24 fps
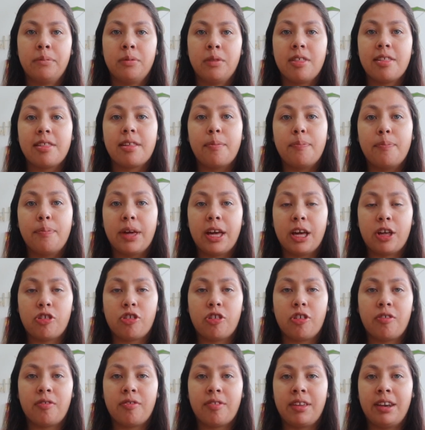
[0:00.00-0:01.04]
some
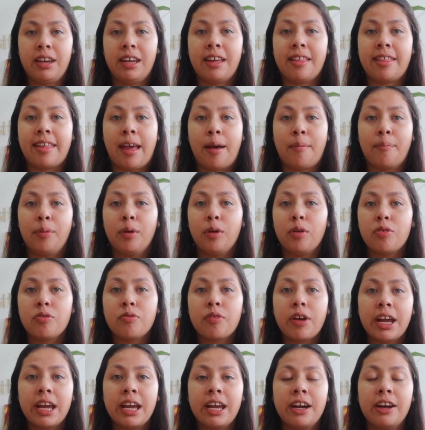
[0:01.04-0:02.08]
pictures and
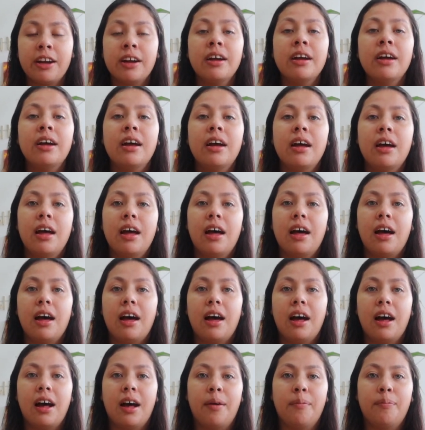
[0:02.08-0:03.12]
examples right here,
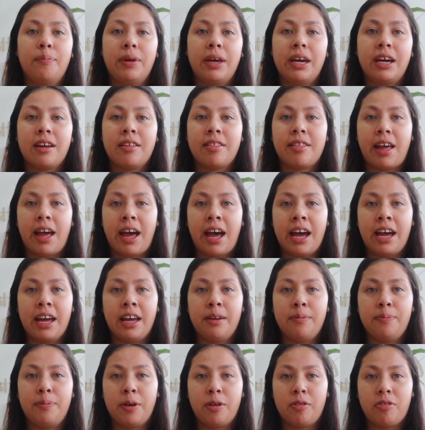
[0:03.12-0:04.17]
because
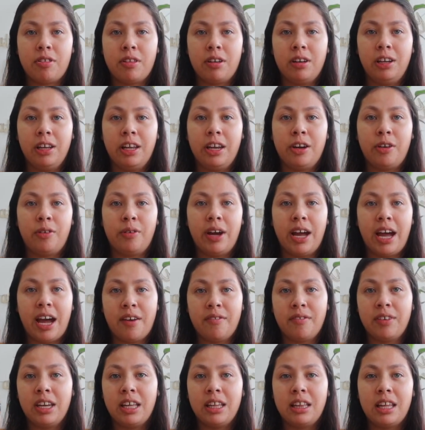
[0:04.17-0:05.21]
I personally don't
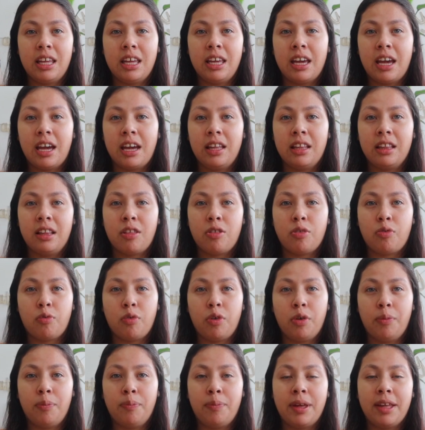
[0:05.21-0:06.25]
have anything yet in this
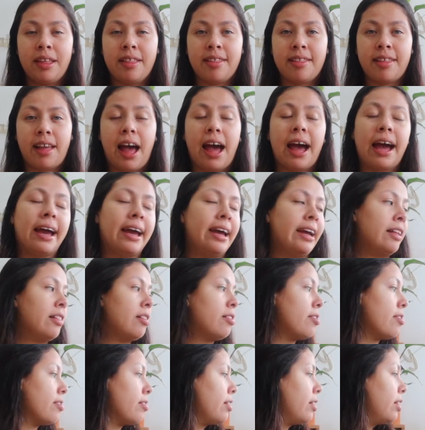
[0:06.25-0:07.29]
room
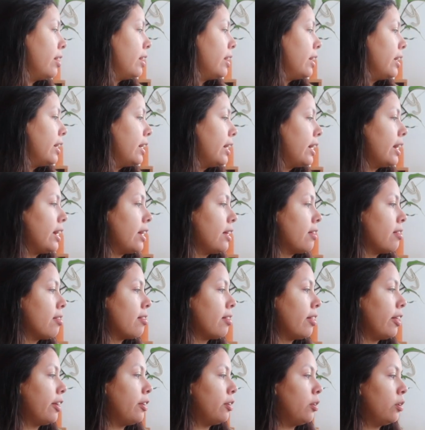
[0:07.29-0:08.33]
besides
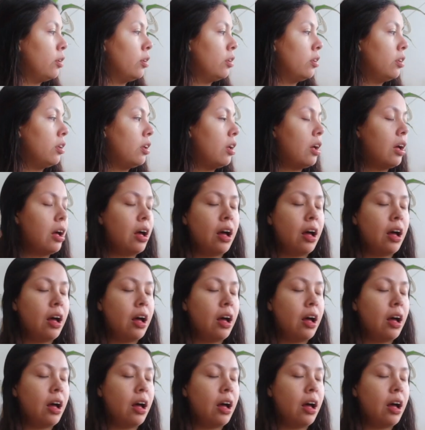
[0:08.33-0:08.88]
his little